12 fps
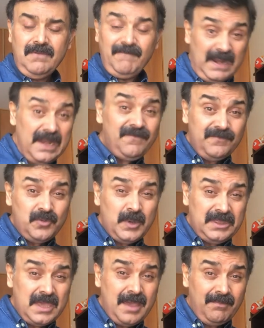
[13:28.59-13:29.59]
We lived
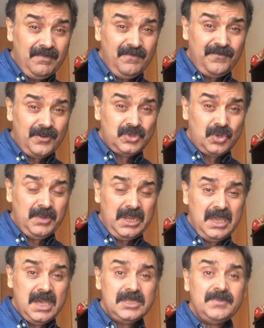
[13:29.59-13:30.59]
with them for so many
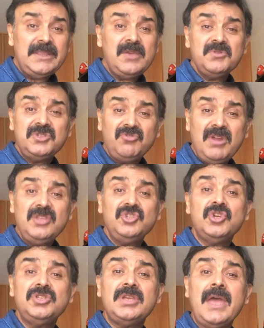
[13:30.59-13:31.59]
years, but they were strangers,